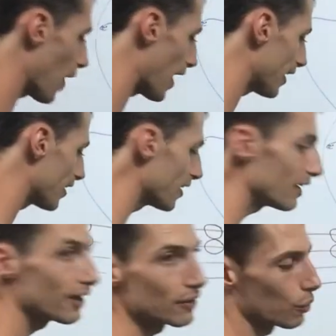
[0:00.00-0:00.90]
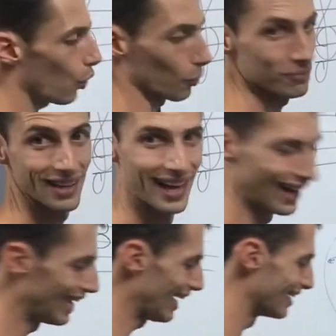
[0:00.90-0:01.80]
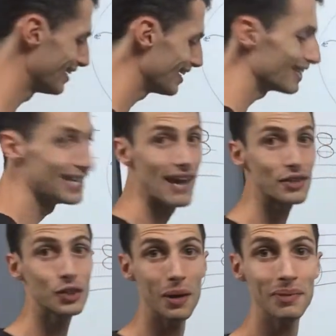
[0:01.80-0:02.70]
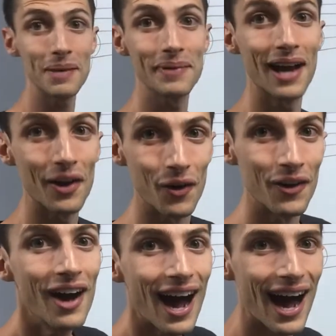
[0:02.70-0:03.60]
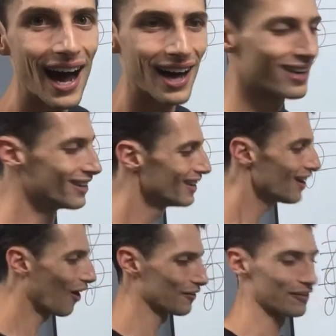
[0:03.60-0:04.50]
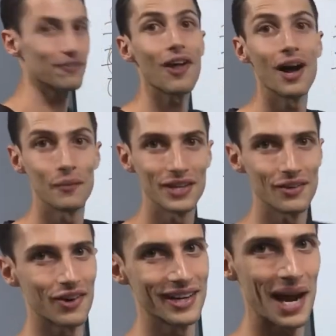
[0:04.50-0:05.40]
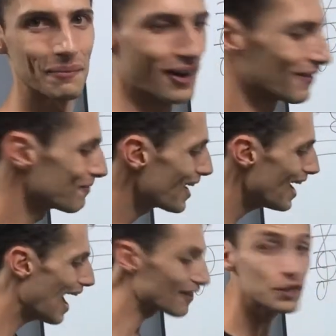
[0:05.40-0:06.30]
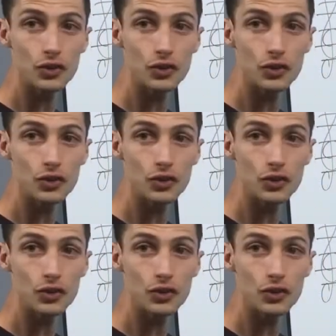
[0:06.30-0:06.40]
away, whoa, never try and play piano on the fly when you're in camera. And then